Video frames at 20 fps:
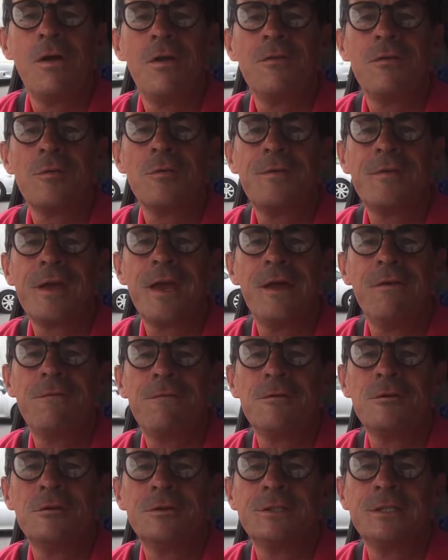So once again,
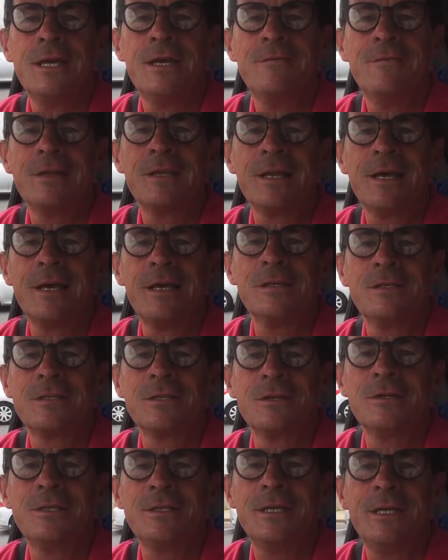folks, if you'd like us to
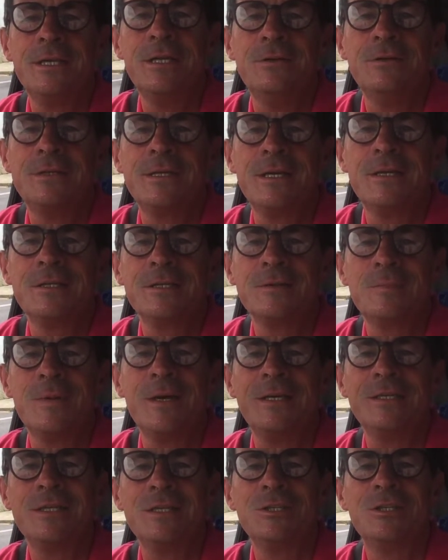continue, send us a
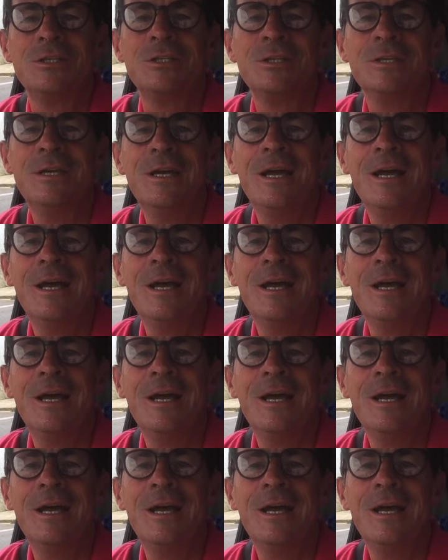message.